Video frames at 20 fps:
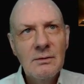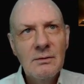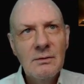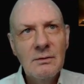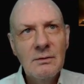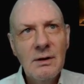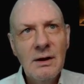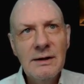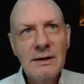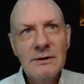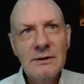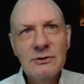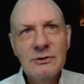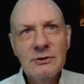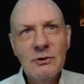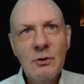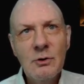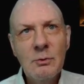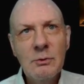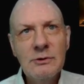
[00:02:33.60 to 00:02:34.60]
The lie is
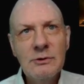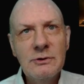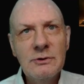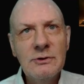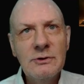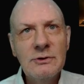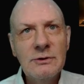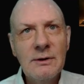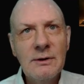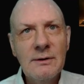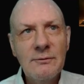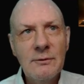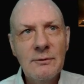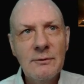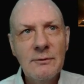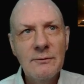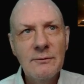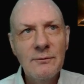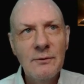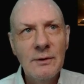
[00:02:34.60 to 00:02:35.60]
no one should
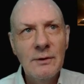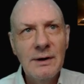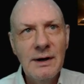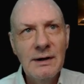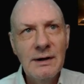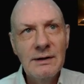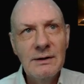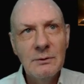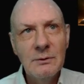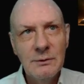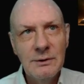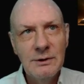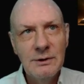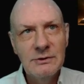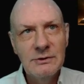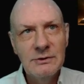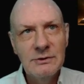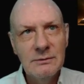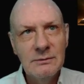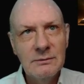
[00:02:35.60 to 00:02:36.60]
suffer for any
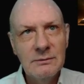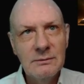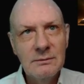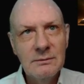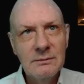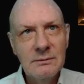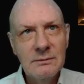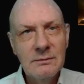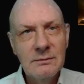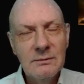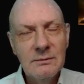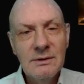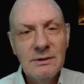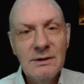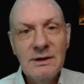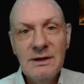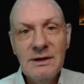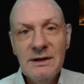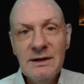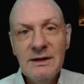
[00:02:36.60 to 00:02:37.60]
reason,
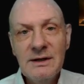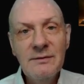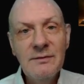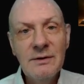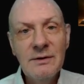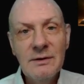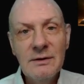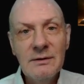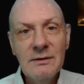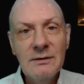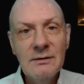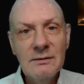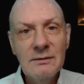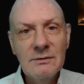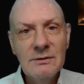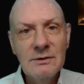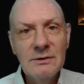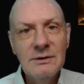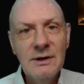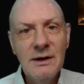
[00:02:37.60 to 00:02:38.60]
even
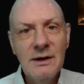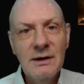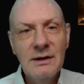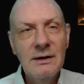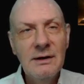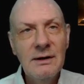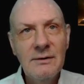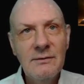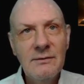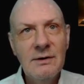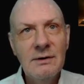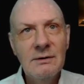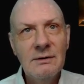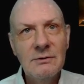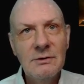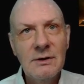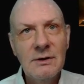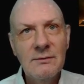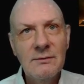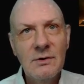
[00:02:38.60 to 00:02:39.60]
today if
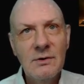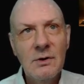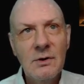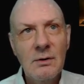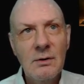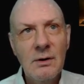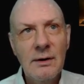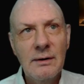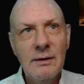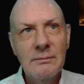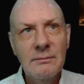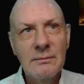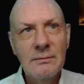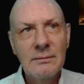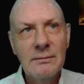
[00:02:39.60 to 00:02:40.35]
guilty of a crime.